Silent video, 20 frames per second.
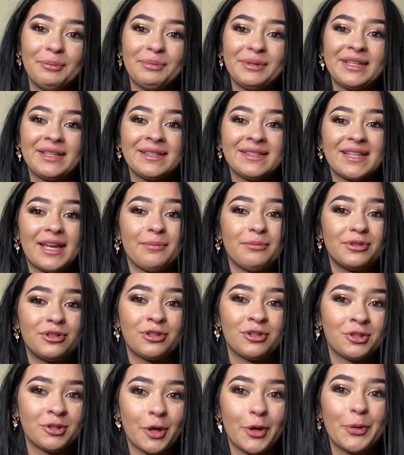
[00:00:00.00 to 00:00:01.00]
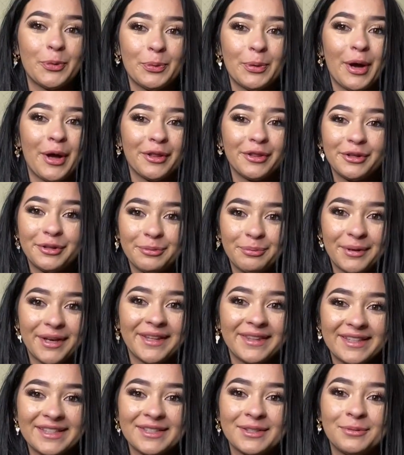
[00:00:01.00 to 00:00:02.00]
because I'm so bothered by
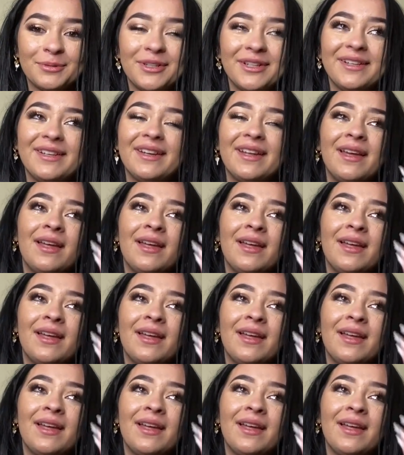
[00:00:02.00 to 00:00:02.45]
this one.